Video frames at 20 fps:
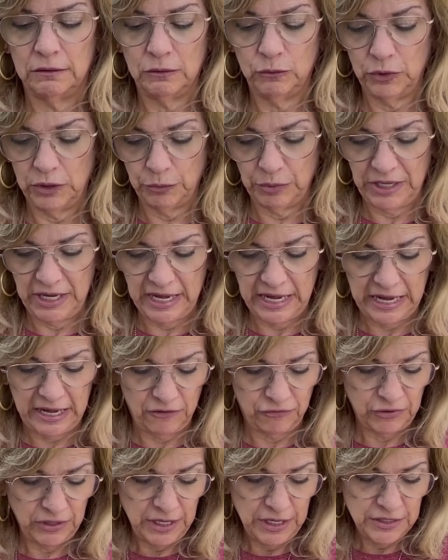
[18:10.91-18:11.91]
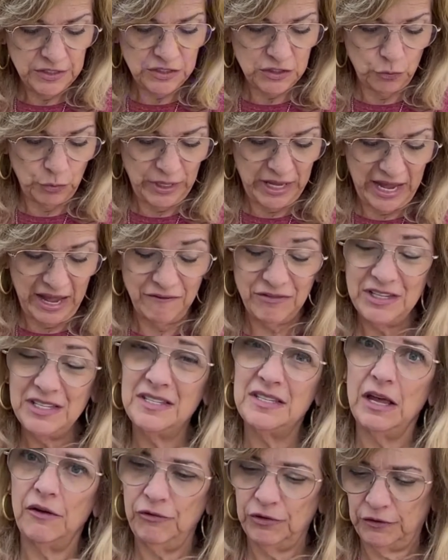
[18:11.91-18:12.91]
What do we have? So we have the
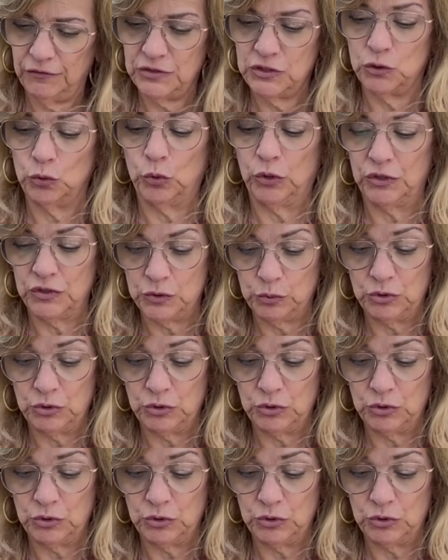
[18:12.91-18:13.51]
7 of Swords,